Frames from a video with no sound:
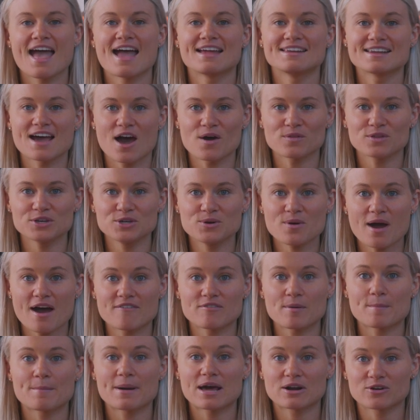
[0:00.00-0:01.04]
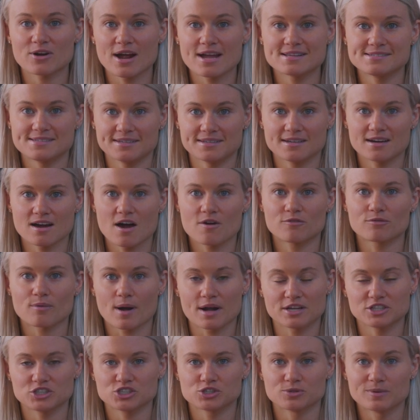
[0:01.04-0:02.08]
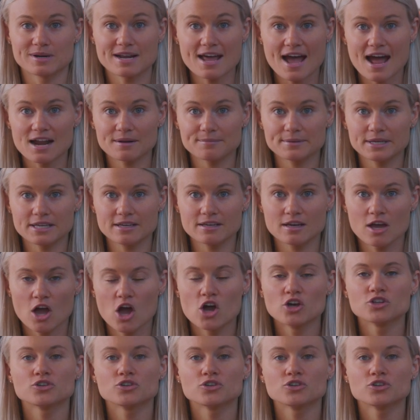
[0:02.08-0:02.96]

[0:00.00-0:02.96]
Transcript: And now that you have a better idea of running shoe anatomy,